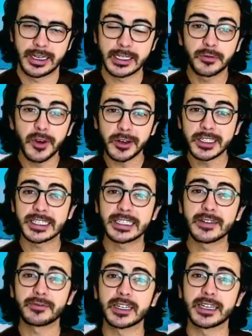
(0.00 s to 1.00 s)
It's very
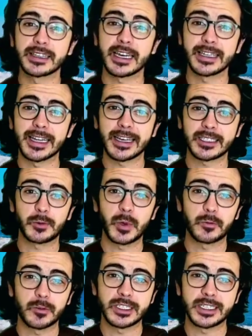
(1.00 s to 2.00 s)
significant that last
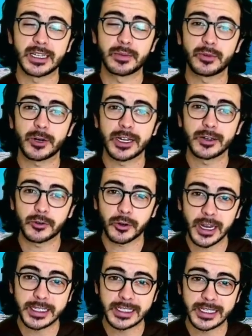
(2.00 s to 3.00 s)
week we celebrated
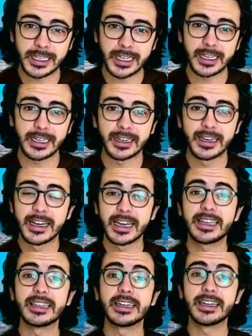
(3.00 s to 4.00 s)
Christ the King,
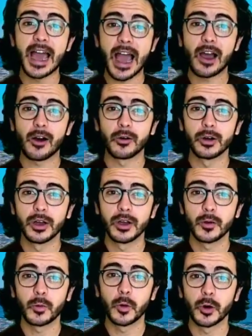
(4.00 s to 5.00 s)
and then now
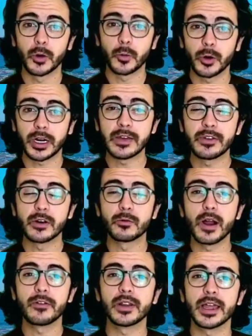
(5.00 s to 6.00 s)
we're, we're given a
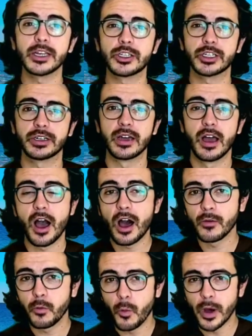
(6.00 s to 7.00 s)
revelation
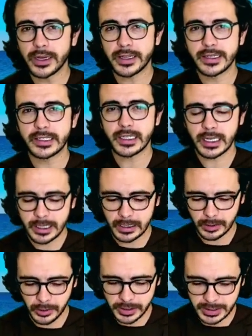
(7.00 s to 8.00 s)
of what this
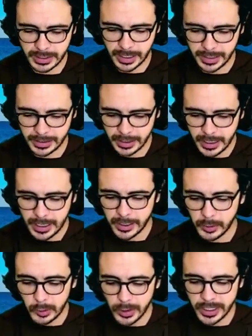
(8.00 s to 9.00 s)
King looks like.
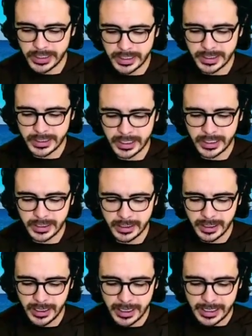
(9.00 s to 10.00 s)
And who is this
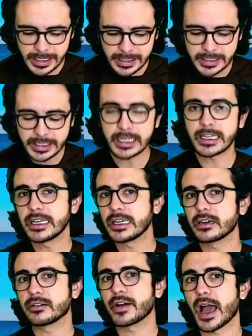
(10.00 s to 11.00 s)
King? It is the
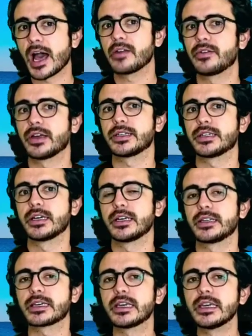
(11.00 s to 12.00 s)
King of Advent,
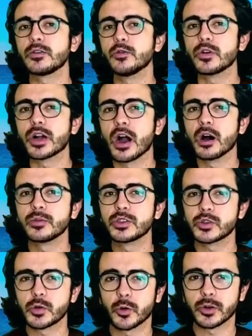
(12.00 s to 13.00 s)
the King who
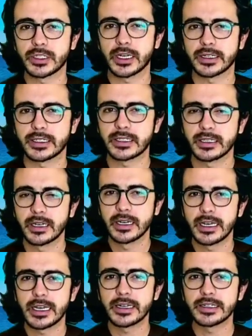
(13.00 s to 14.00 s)
comes towards us.
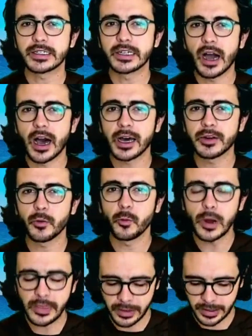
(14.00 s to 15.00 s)
It is God
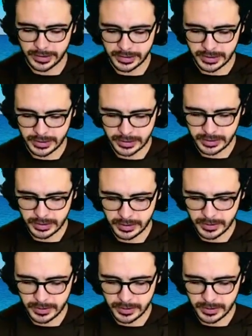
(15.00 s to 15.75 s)
with us.